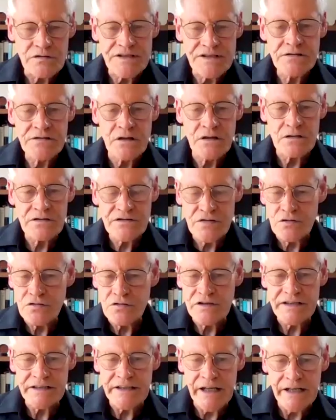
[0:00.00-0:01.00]
water is not
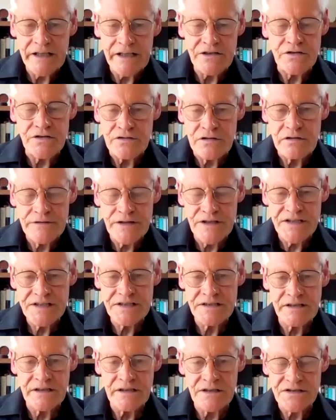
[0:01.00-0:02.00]
taught at any
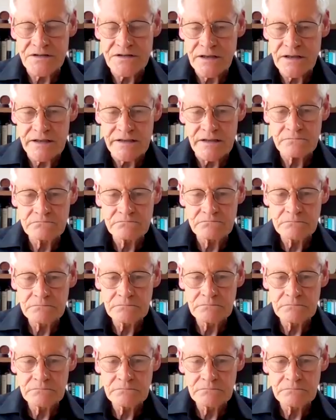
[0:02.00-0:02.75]
university in Australia.